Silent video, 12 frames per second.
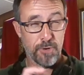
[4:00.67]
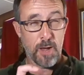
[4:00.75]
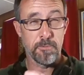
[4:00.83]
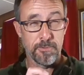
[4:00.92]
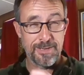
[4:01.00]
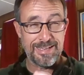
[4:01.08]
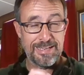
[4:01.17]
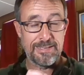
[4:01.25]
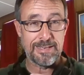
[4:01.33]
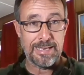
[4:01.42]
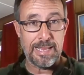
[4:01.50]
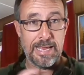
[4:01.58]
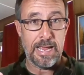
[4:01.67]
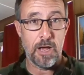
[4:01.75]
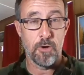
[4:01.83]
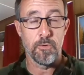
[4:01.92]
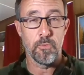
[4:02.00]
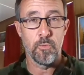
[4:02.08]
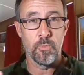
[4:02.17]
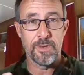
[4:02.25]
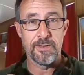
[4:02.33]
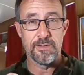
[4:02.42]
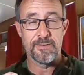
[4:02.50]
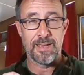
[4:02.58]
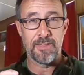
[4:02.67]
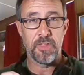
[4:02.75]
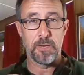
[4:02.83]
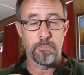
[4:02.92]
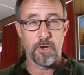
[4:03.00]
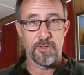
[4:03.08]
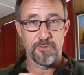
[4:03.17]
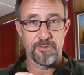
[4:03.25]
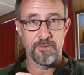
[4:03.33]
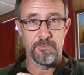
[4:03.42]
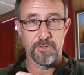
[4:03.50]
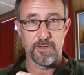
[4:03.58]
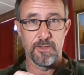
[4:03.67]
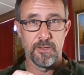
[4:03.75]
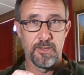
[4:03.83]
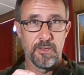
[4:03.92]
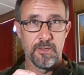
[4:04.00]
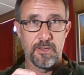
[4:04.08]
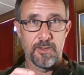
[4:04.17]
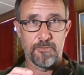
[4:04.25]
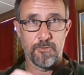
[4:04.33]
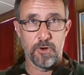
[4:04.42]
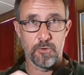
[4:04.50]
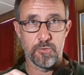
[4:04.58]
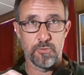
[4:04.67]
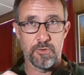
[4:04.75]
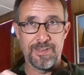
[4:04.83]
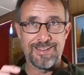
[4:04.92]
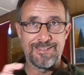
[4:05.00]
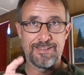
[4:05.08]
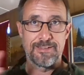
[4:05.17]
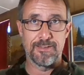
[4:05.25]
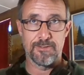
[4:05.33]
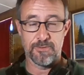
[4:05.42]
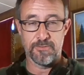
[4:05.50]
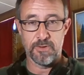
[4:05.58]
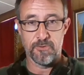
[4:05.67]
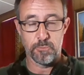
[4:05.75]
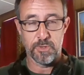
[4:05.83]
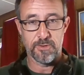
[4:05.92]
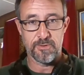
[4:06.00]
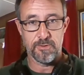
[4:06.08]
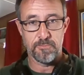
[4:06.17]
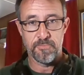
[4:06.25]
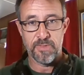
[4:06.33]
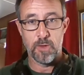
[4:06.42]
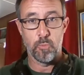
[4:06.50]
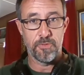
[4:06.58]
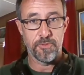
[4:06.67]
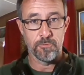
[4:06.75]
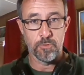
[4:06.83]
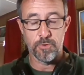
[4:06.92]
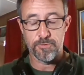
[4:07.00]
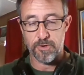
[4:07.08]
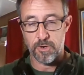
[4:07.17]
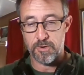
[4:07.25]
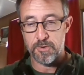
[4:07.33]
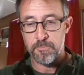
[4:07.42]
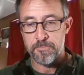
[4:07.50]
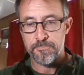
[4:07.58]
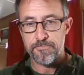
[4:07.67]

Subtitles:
probably need to lay out what it is I think positively as far as the existence of governments and what their roles are.